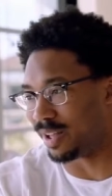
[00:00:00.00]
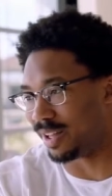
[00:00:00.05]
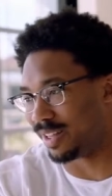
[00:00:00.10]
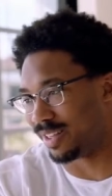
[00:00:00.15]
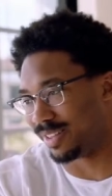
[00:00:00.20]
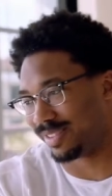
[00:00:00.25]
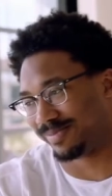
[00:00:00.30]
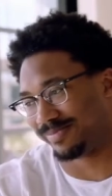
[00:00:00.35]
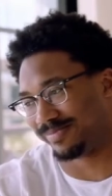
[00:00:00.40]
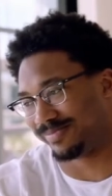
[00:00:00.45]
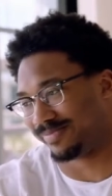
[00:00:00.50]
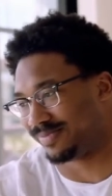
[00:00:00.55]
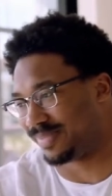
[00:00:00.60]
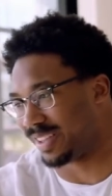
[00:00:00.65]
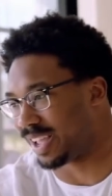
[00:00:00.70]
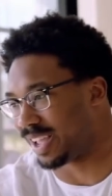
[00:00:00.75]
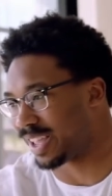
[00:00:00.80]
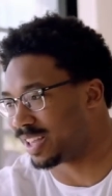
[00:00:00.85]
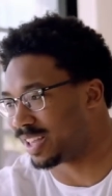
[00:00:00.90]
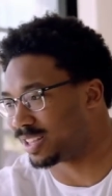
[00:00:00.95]
my,
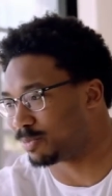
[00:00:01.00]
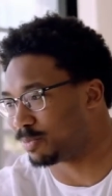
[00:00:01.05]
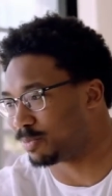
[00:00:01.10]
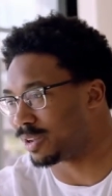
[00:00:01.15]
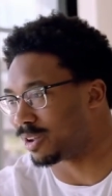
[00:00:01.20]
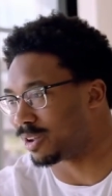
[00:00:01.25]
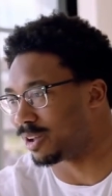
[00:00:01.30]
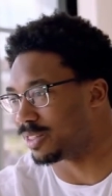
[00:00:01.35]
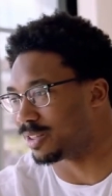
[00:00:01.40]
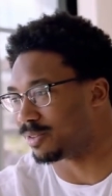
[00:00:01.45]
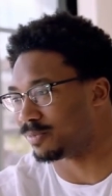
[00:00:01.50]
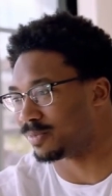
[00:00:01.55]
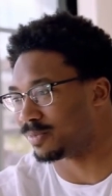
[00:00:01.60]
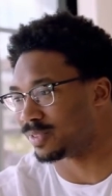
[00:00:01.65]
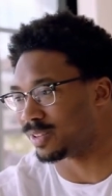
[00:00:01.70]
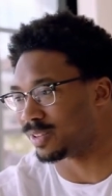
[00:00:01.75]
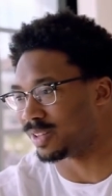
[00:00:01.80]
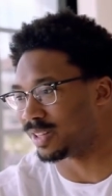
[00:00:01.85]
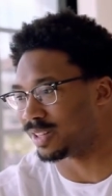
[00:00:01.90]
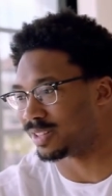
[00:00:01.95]
I can't speak on them.
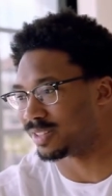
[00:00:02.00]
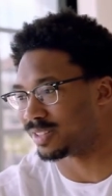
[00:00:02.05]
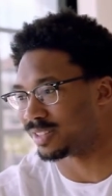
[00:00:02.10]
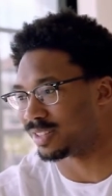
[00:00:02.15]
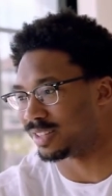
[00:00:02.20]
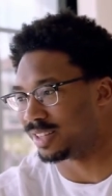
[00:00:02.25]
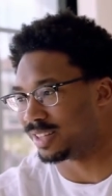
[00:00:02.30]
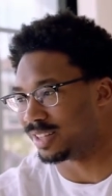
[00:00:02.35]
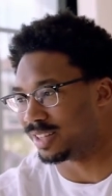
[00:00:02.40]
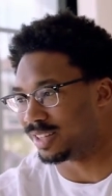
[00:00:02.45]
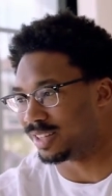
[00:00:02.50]
that's